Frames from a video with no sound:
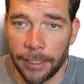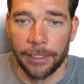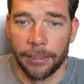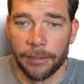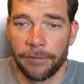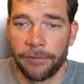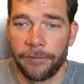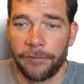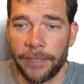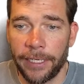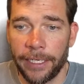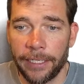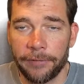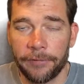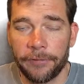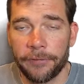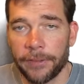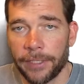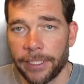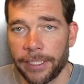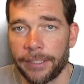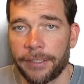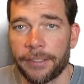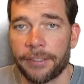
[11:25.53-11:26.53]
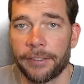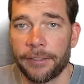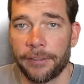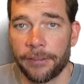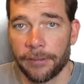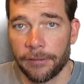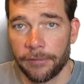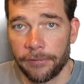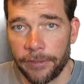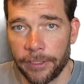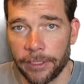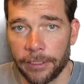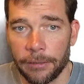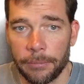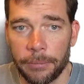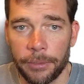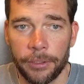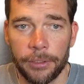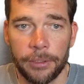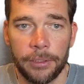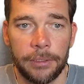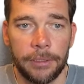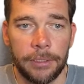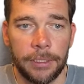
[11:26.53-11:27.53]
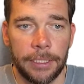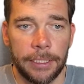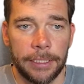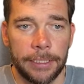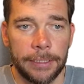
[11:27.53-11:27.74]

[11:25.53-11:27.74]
It'll find flights that are available.